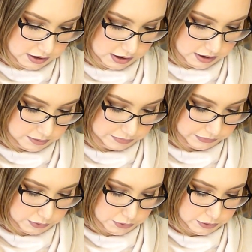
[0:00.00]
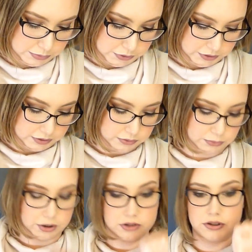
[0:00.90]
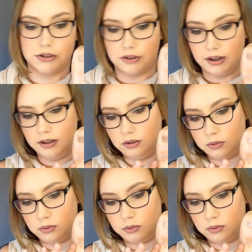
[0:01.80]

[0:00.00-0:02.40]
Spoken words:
Huda Beauty's Retrograde,